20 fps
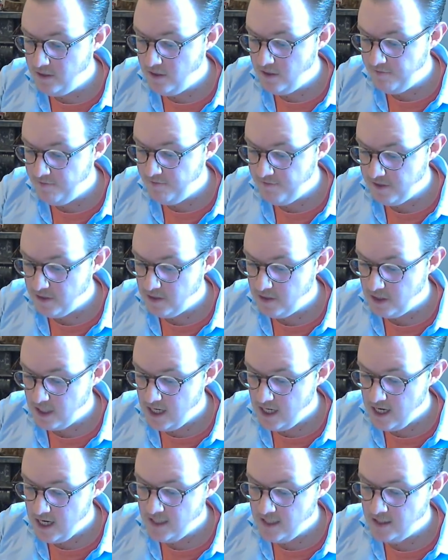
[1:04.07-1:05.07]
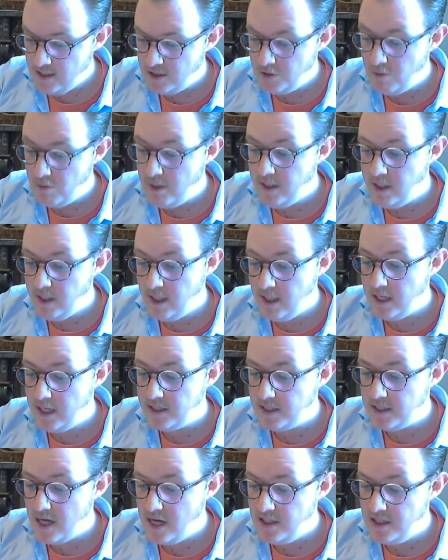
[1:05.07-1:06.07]
Non-Filter King's 20
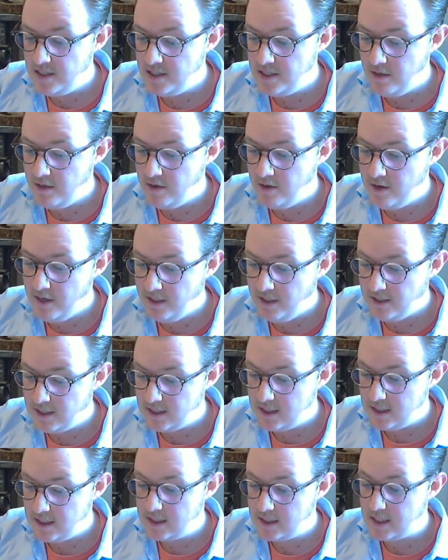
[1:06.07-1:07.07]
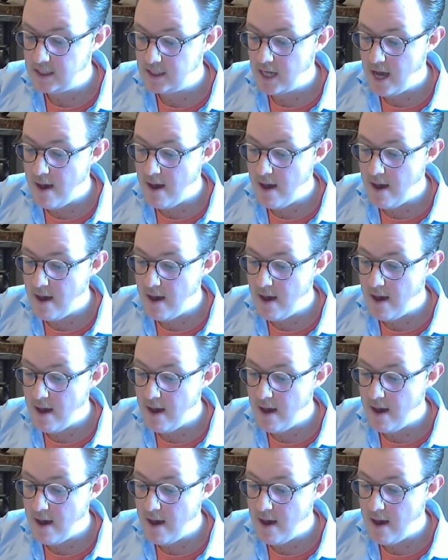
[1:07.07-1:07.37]
Class A cigarettes.